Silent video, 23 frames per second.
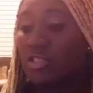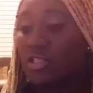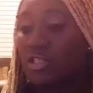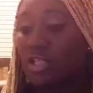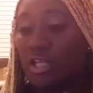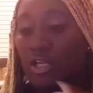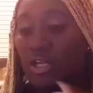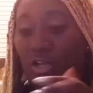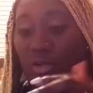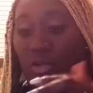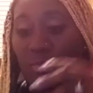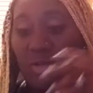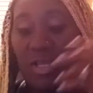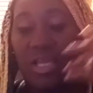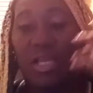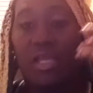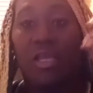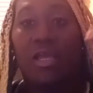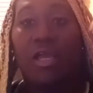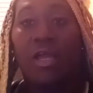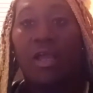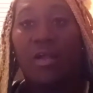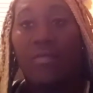and then it'll
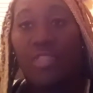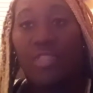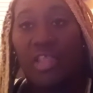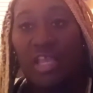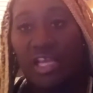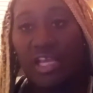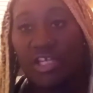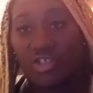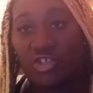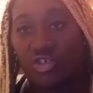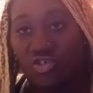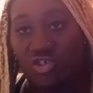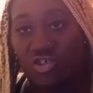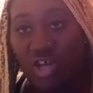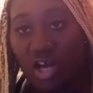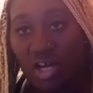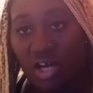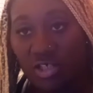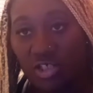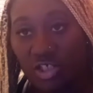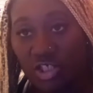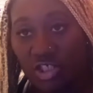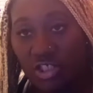be the
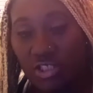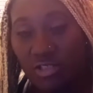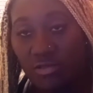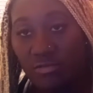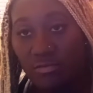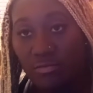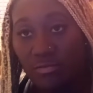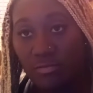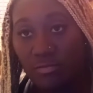introduction.